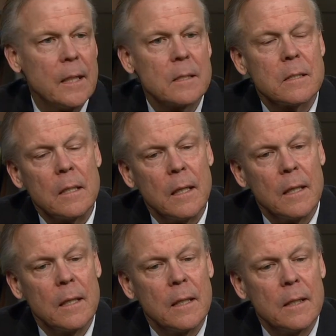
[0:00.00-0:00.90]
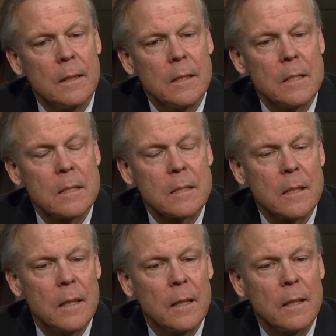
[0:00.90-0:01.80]
it, uh, it is
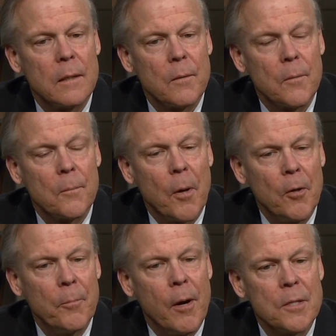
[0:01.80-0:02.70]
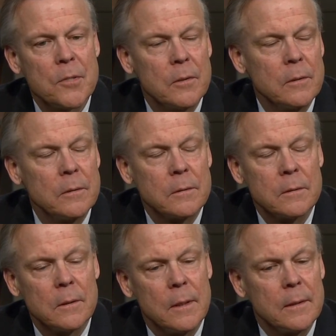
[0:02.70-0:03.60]
uh, part and parcel
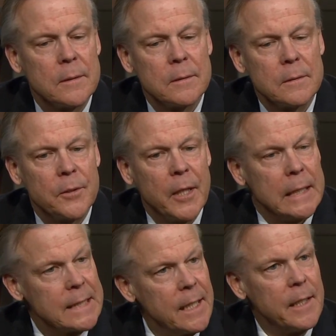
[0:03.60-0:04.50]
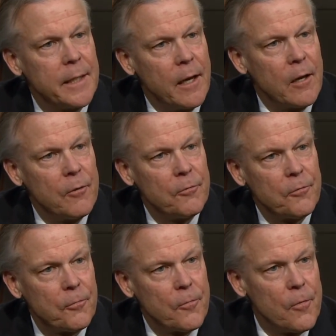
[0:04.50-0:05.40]
uh, to the identity
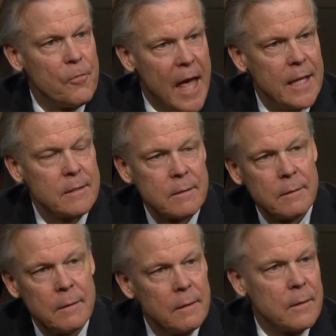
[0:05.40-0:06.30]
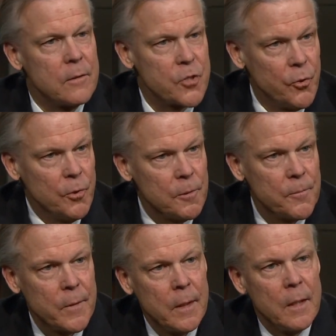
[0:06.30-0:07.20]
of that school.
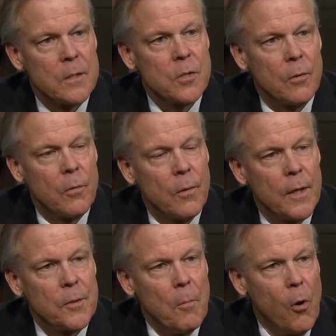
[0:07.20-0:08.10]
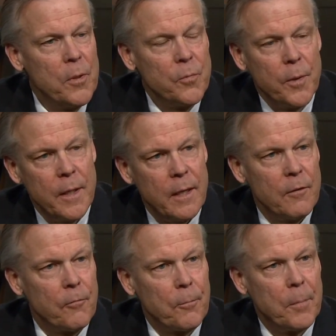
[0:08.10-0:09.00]
So at the moment, we
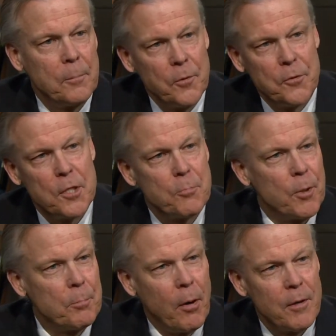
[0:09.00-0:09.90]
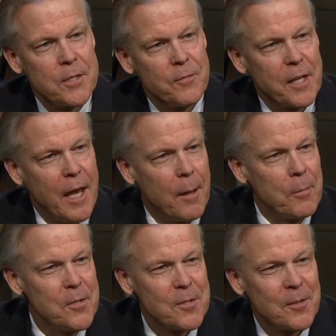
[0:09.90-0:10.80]
have people in disparate parts of the
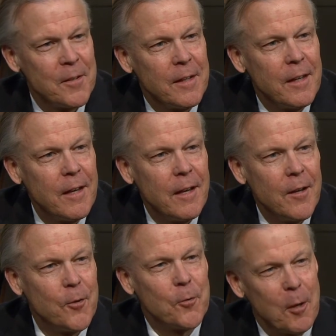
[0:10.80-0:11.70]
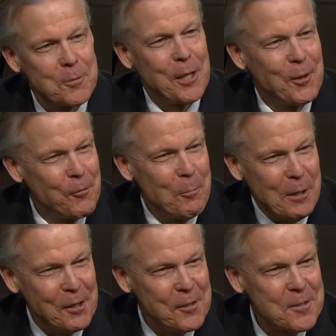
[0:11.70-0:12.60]
campus uh, who come together for
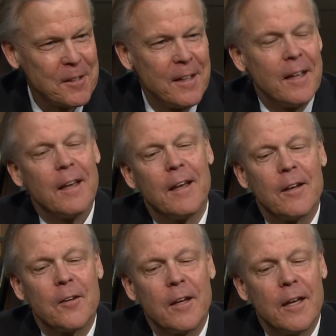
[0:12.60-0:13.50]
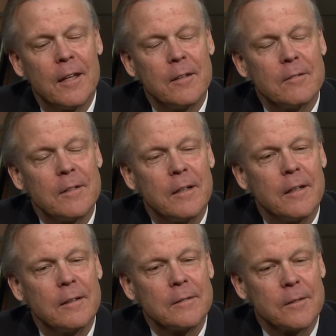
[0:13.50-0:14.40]
meetings. Uh, and
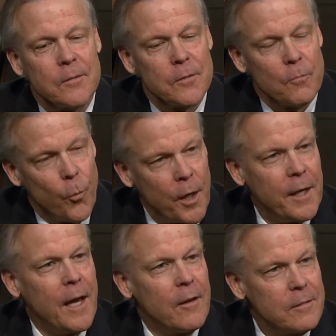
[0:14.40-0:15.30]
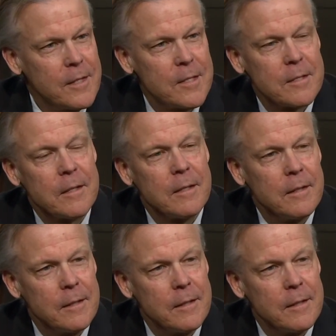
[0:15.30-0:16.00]
are working out this, uh,